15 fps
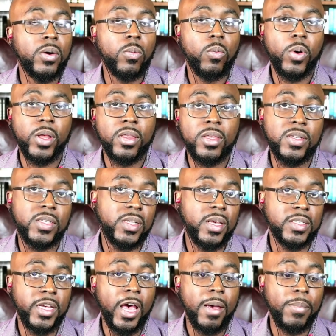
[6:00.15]
when these
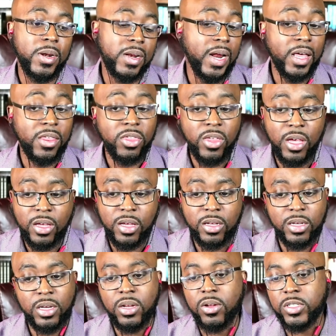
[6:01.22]
things happen and i think
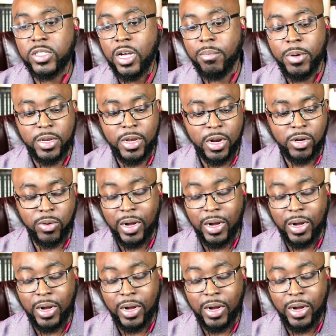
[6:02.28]
you know tom macdonald